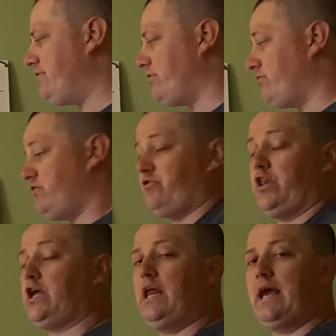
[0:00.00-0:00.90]
So just
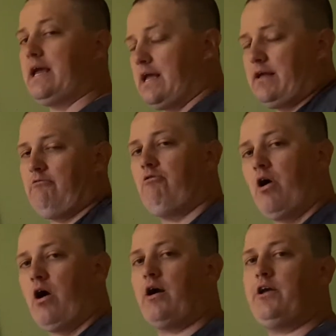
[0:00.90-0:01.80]
looking at,
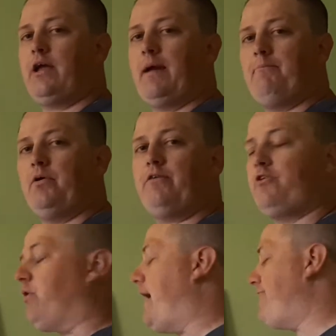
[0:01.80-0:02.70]
are you capable of
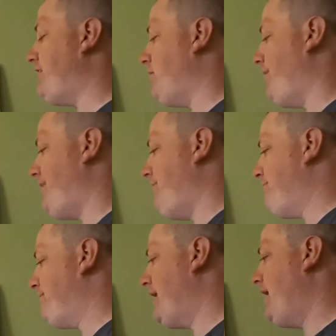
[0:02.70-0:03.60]
graphing with it?